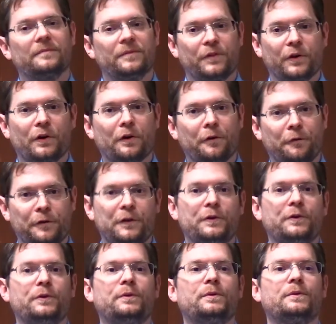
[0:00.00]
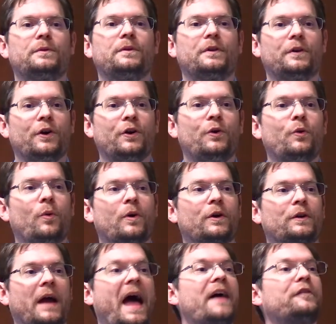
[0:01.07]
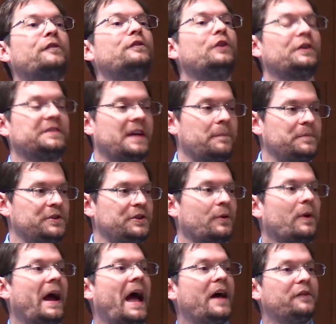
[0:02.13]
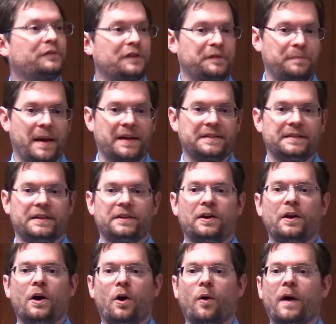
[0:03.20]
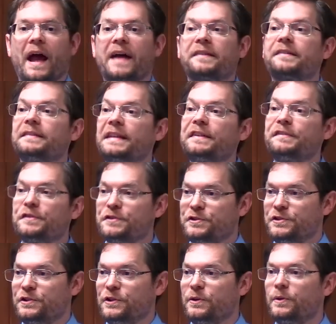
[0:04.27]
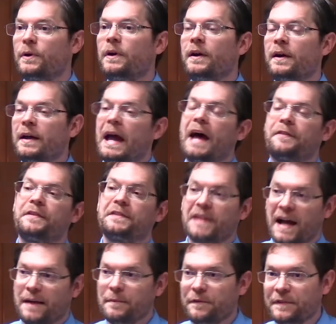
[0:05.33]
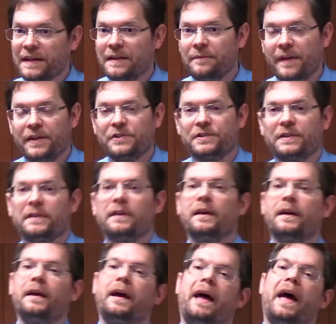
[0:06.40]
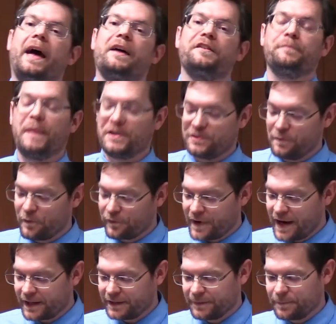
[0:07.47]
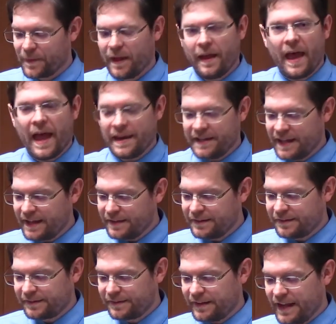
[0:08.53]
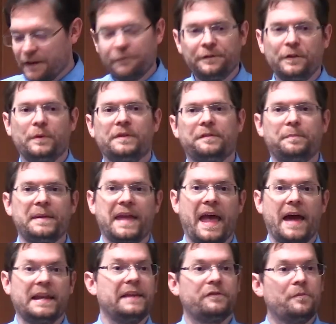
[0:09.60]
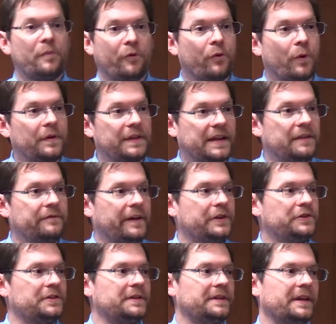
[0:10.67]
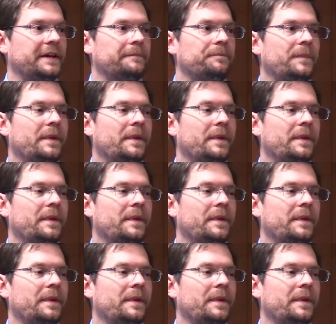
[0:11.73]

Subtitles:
there are a few who were as looked up to or as respected or as listened to at the time of the convention as Benjamin Franklin. And his influence began even before the convention did.